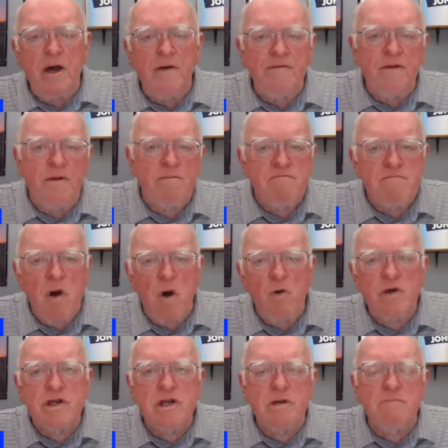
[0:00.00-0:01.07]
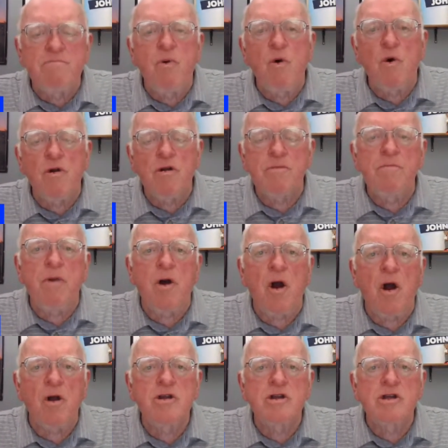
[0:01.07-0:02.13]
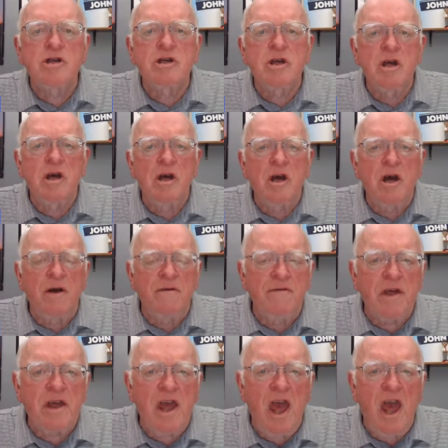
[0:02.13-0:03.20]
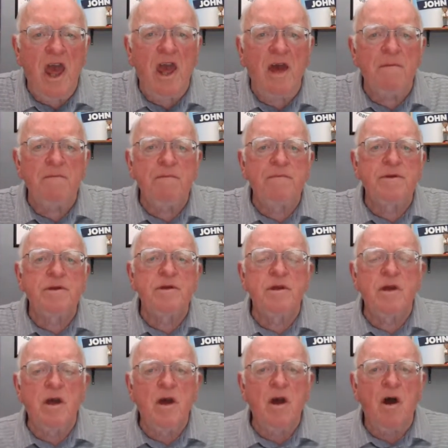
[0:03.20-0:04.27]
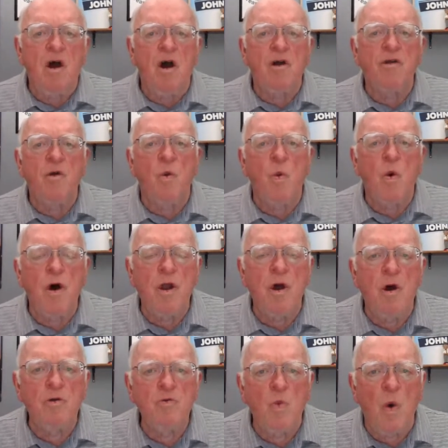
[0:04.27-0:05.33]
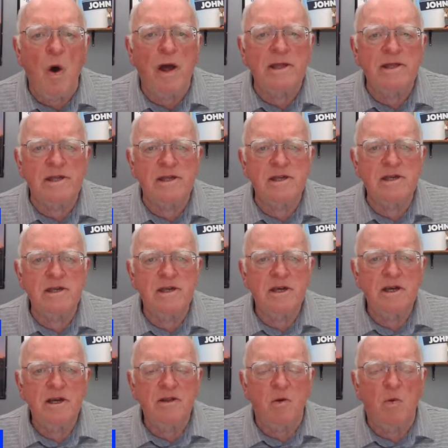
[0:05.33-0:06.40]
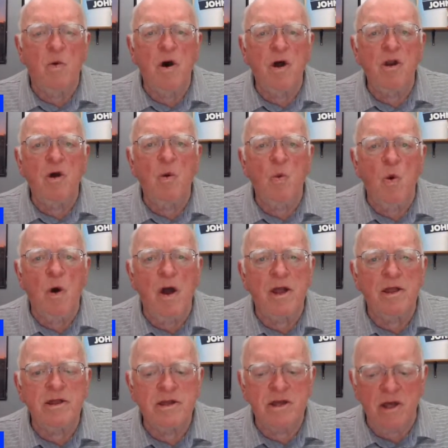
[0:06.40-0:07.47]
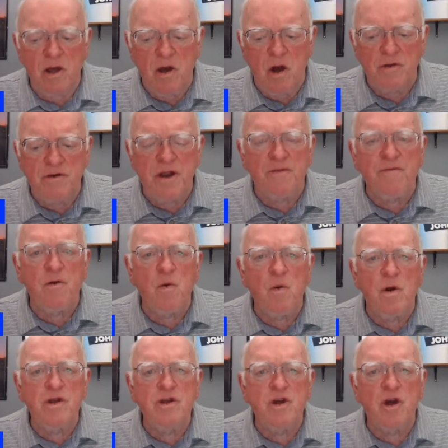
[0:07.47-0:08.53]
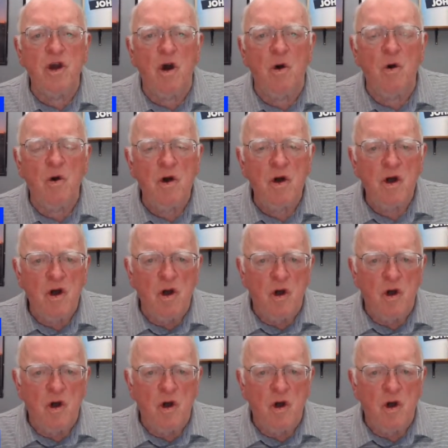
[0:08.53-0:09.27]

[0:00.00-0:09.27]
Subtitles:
of the most important parts of the camps are the one-on-ones. The one-on-ones. You go different ones. You